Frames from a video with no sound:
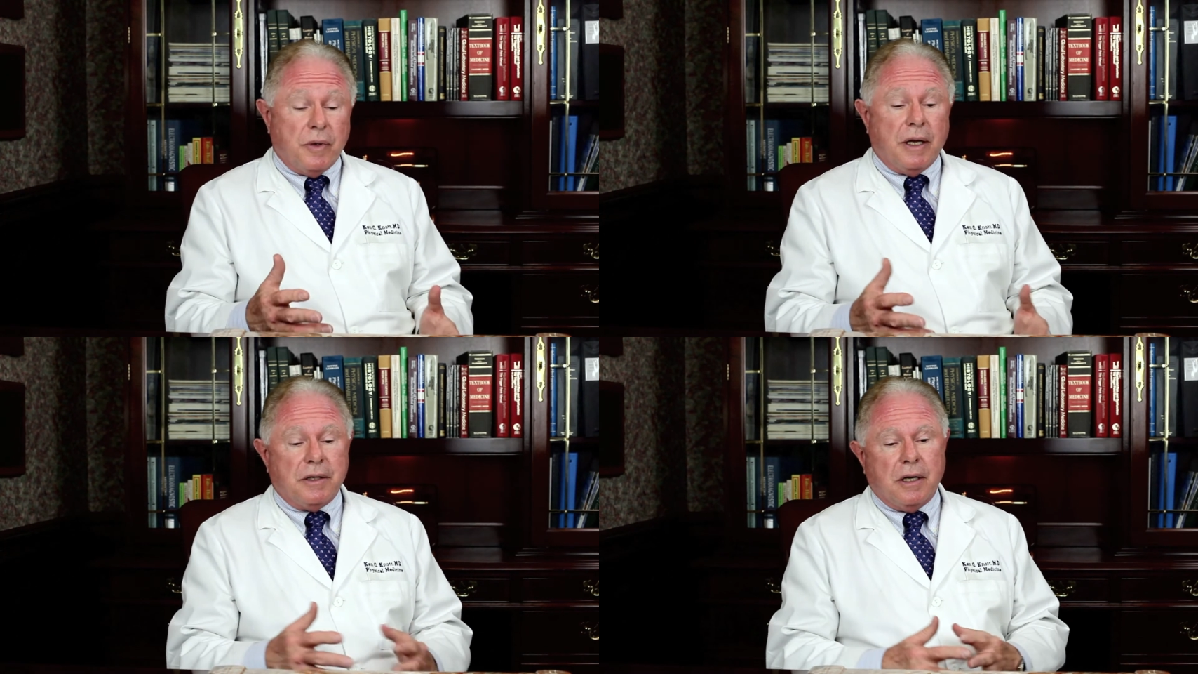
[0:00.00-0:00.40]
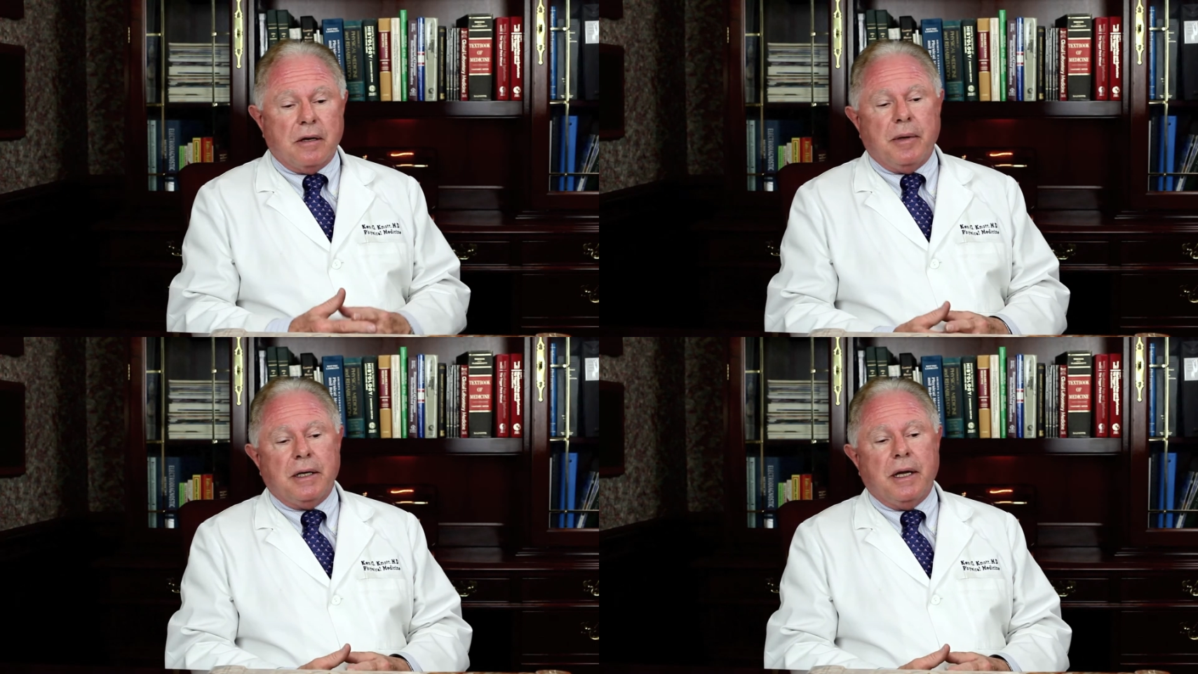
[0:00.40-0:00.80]
we're not talking
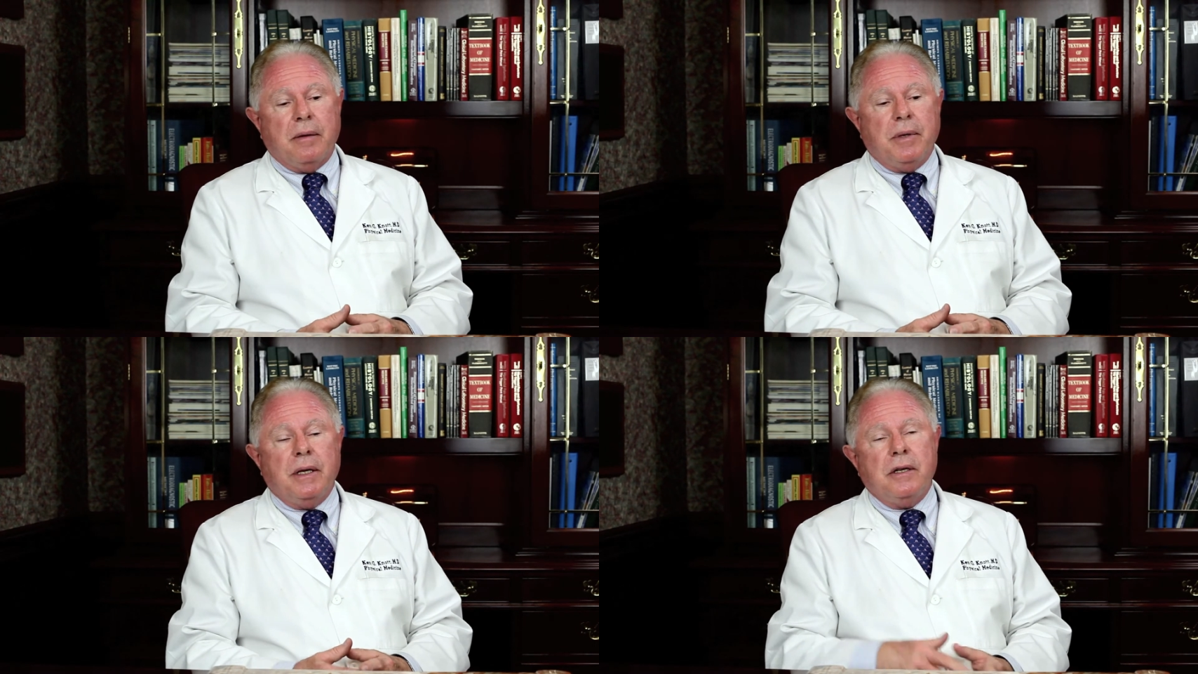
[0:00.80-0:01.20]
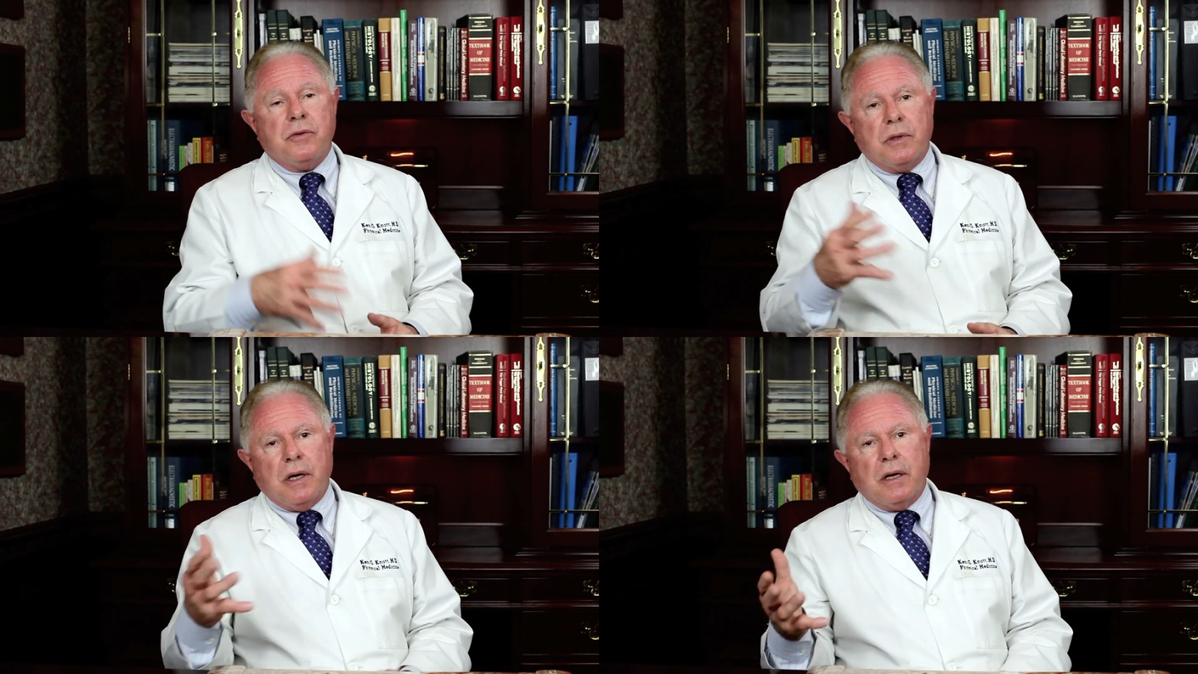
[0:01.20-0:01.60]
about diabetes,
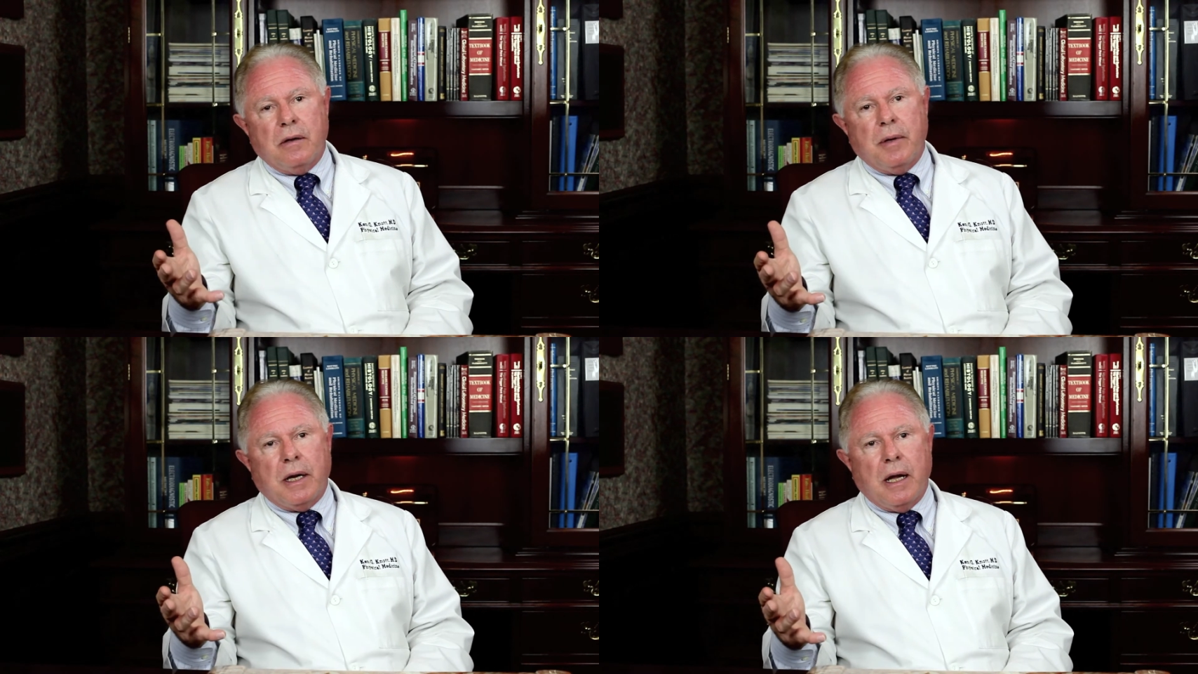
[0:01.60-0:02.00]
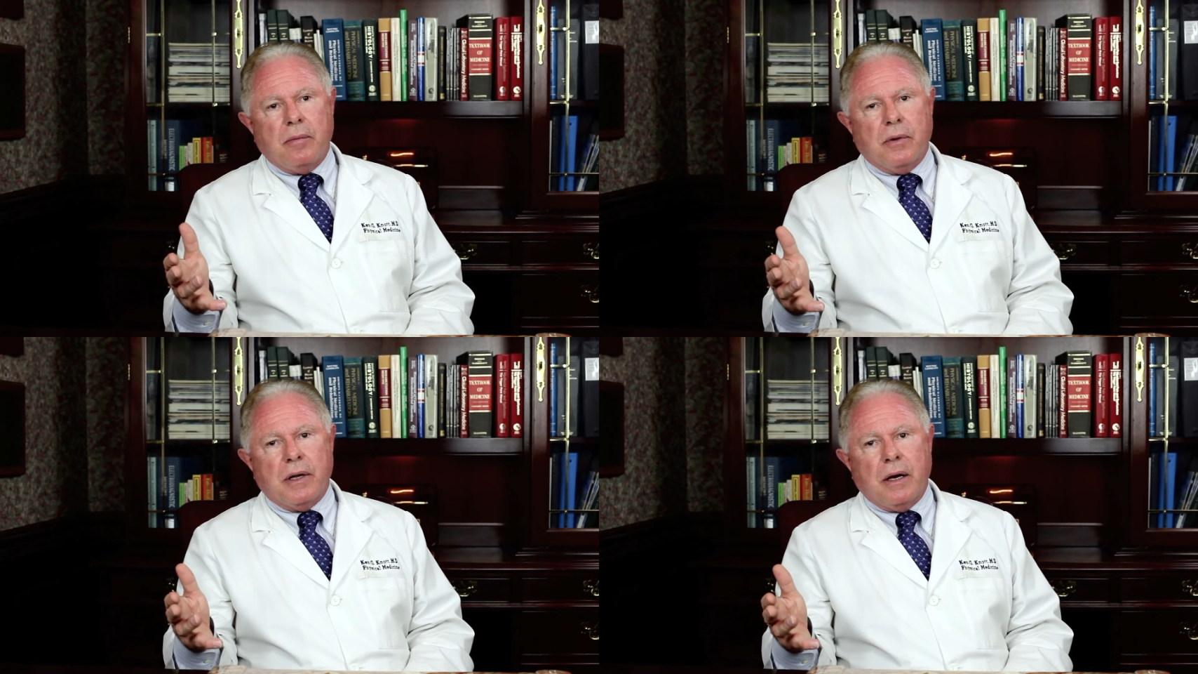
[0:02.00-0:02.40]
we're talking about
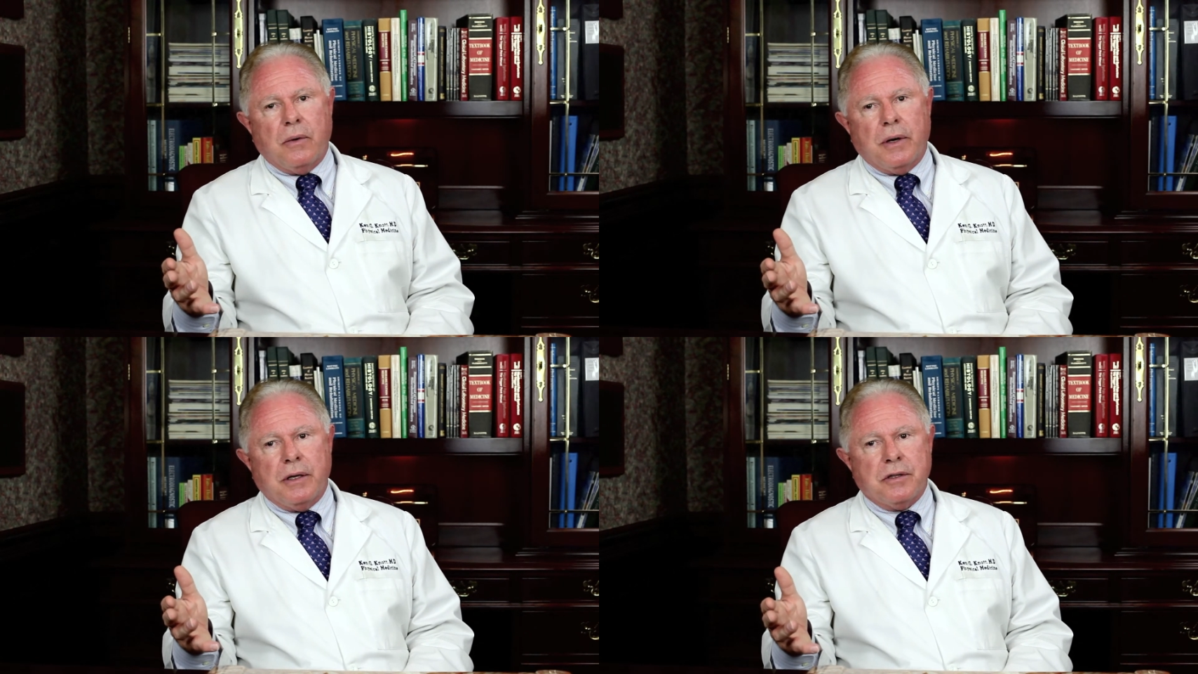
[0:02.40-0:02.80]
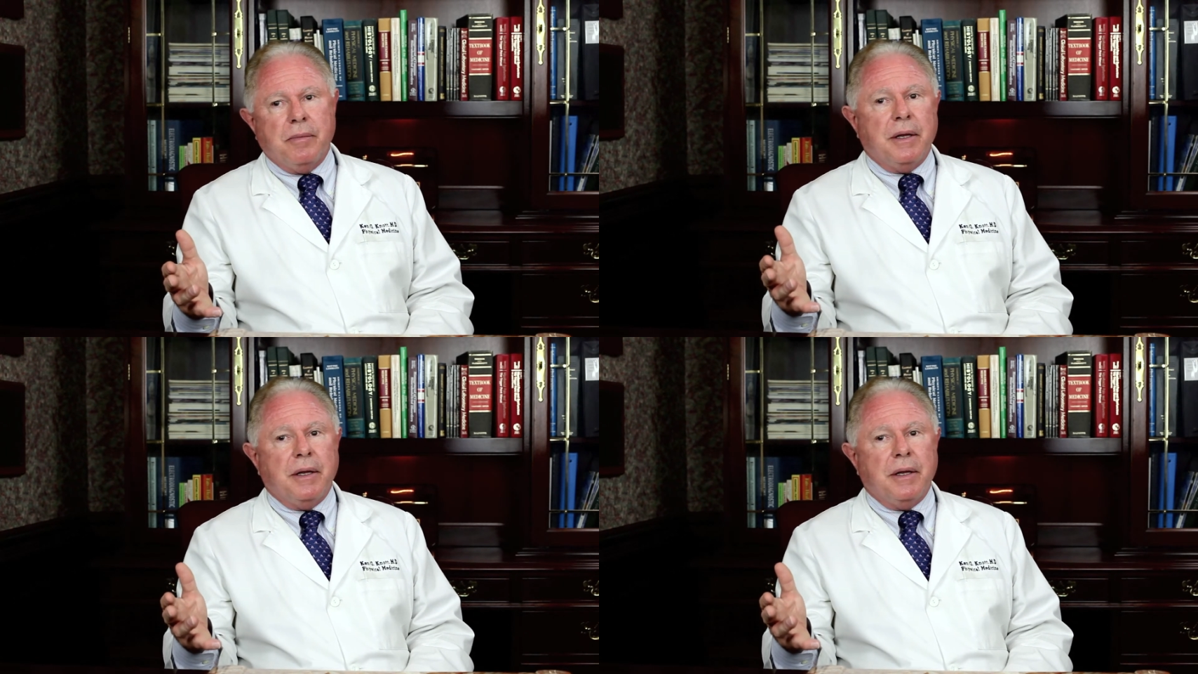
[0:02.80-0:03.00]
hypothyroidism.